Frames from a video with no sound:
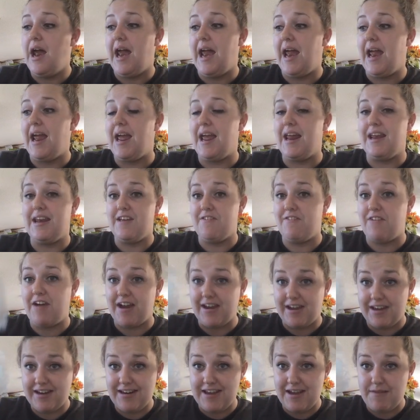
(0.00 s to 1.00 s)
And if
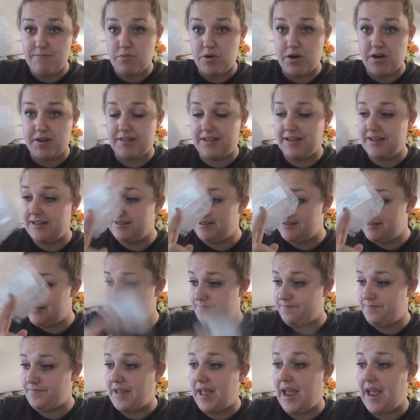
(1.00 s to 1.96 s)
I could get more of this,